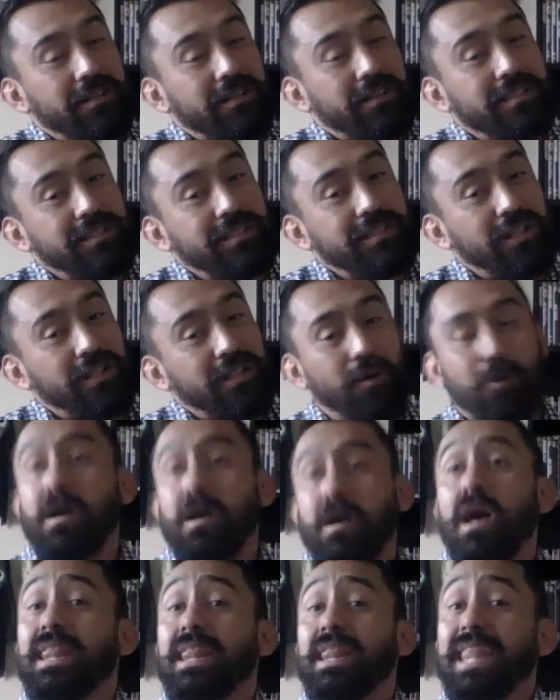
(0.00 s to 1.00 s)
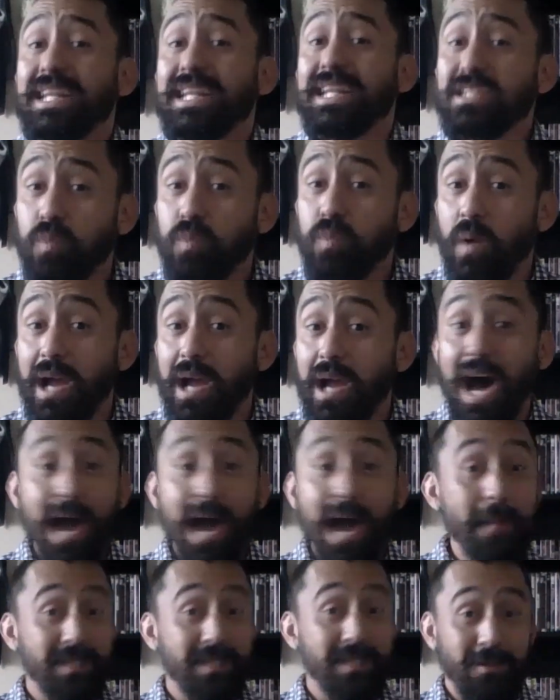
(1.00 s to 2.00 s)
So that's why
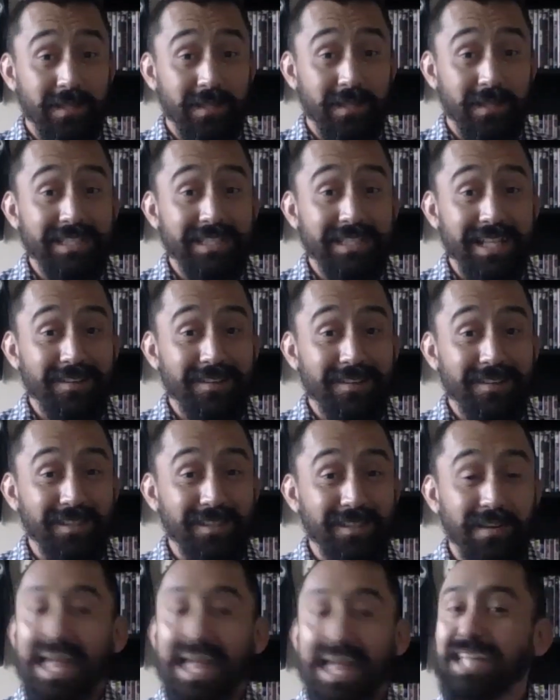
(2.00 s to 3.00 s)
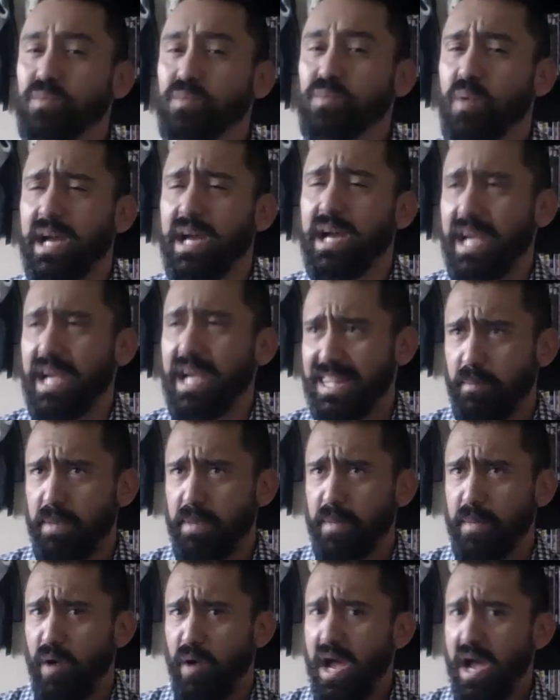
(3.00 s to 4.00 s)
I'm doing this now. So that's why I think
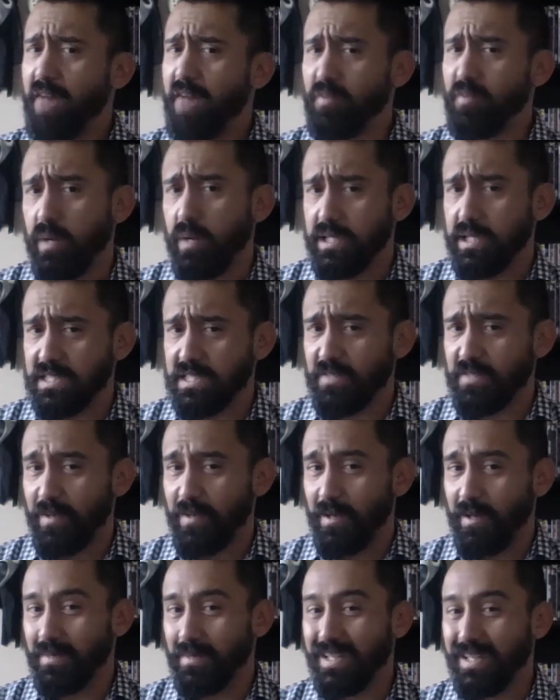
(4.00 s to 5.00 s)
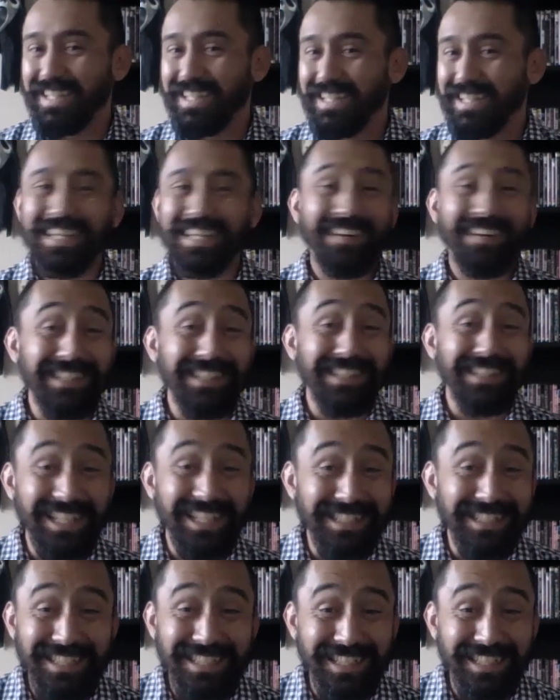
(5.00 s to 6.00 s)
people haven't watched this film. Now let's
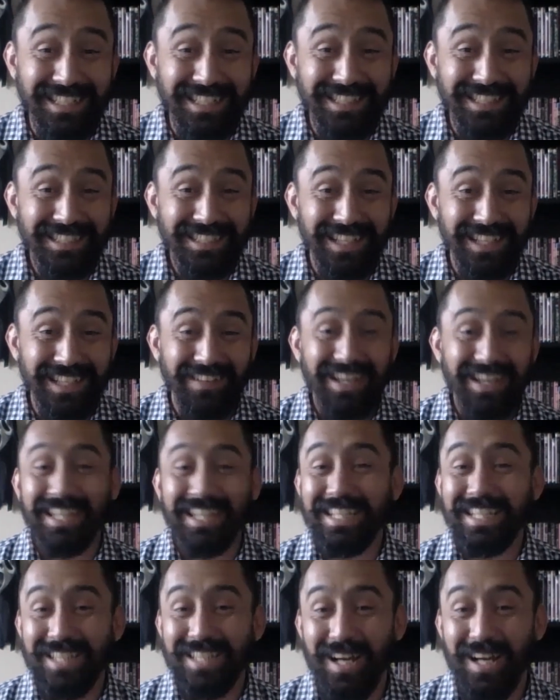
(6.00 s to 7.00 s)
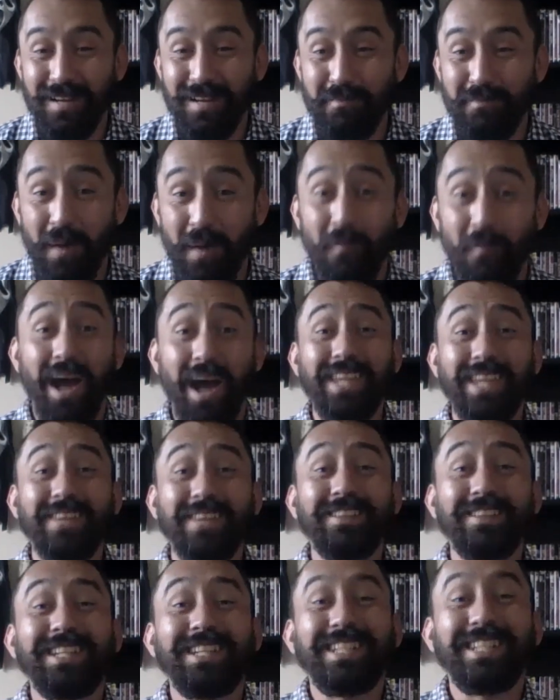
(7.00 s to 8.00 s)
get to the good stuff. Let's talk about why
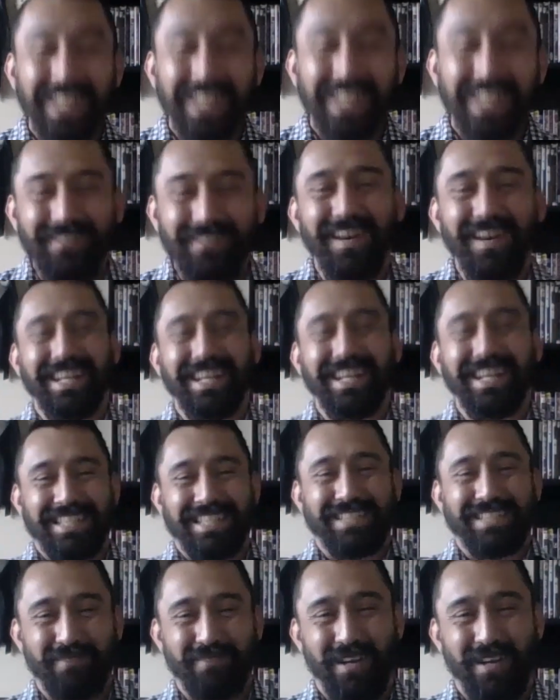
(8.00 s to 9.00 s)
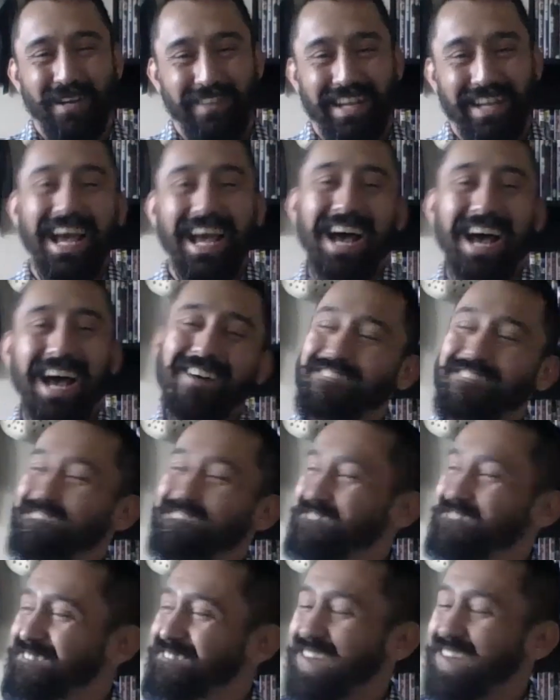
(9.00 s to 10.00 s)
you should watch this movie.
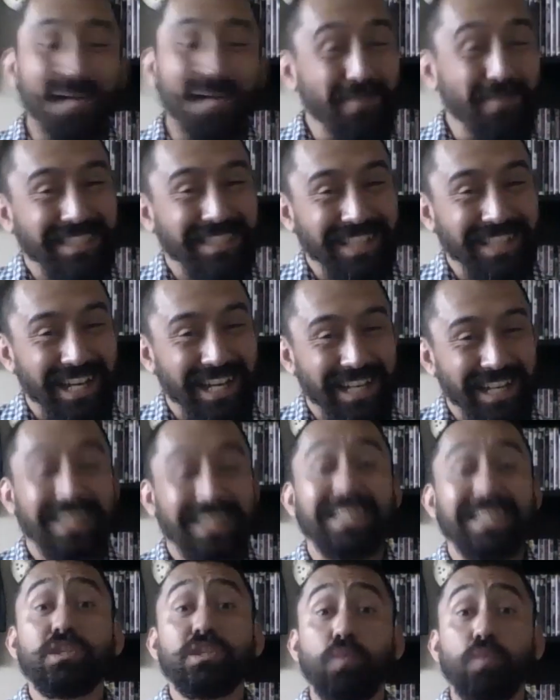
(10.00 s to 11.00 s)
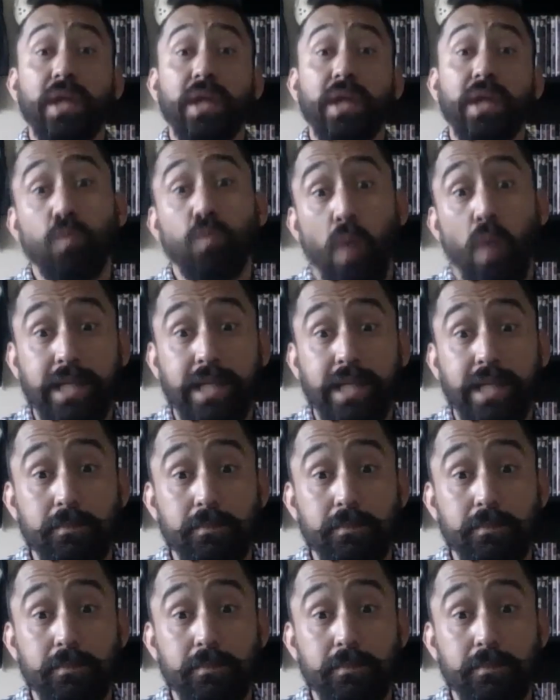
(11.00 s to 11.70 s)
I'm excited. This is why you should watch it.